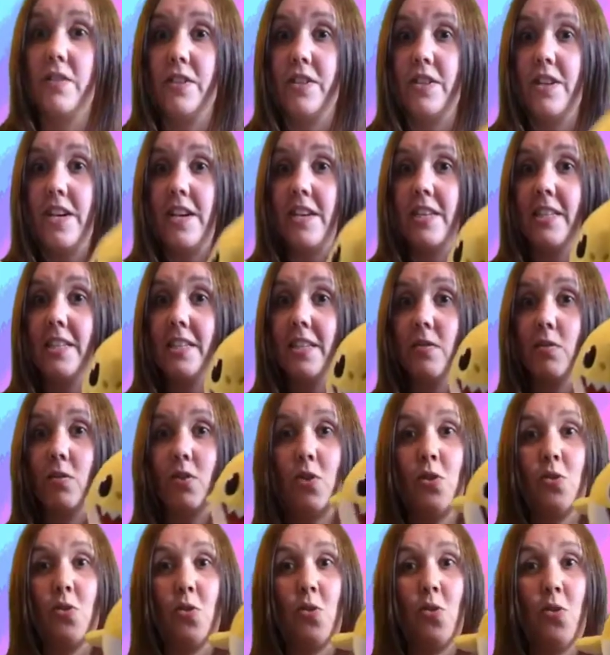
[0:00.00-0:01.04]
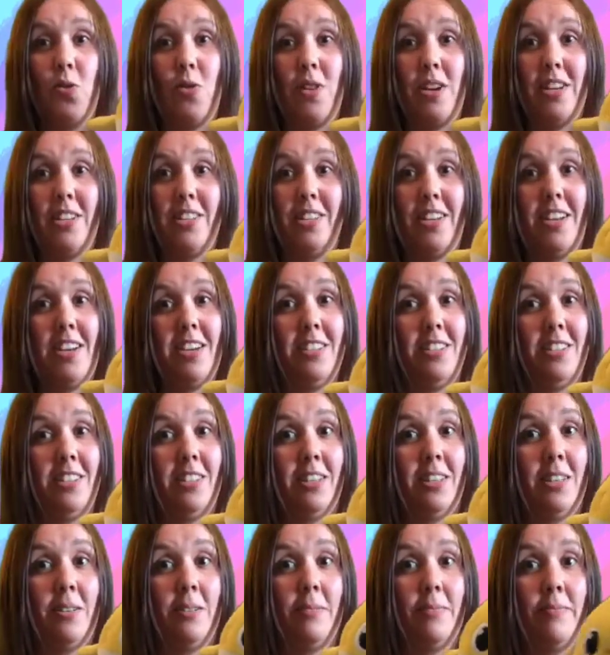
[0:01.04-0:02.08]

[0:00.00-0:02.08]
this. Now, do you know who this is?